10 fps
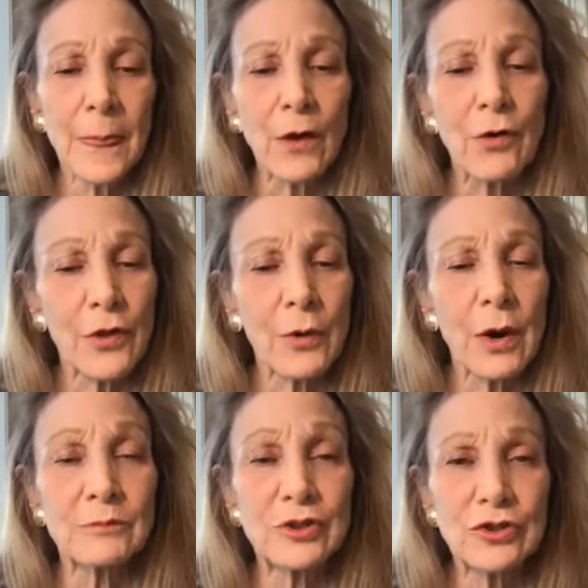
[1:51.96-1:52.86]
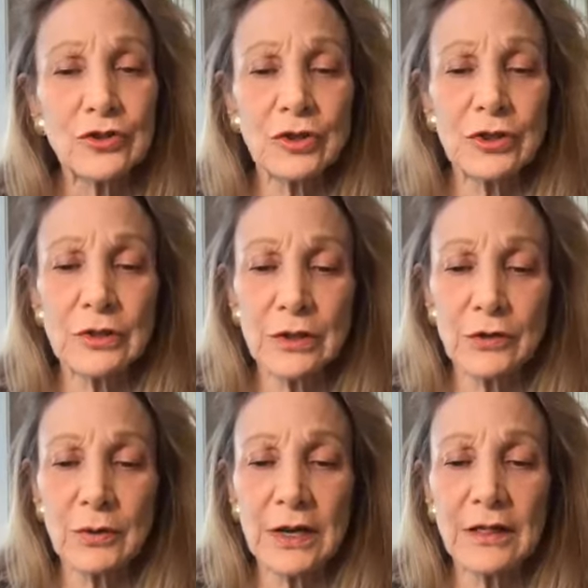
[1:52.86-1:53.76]
Although I'm sure you'll
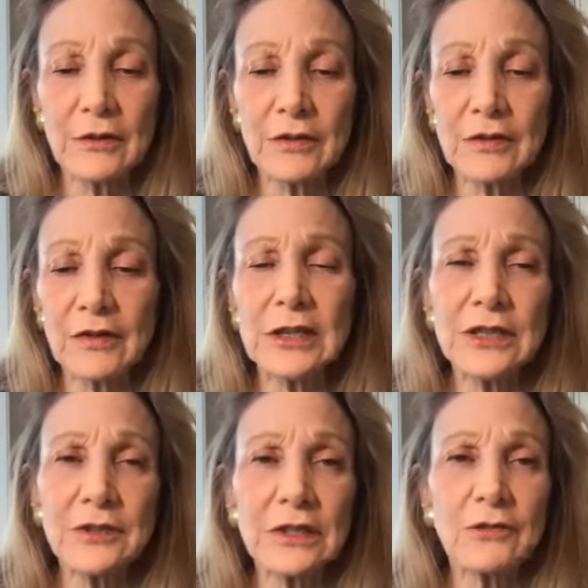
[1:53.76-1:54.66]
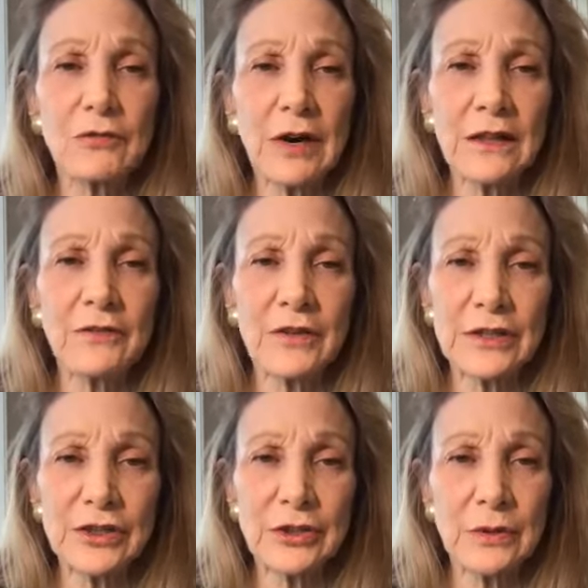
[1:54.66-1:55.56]
agree, this is clearly relevant
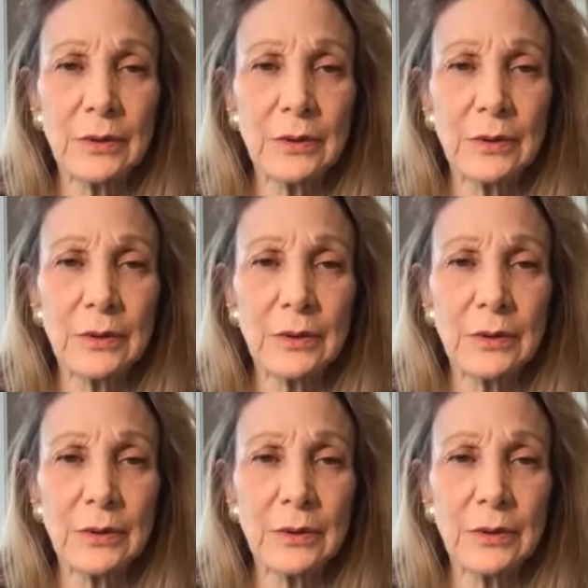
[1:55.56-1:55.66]
to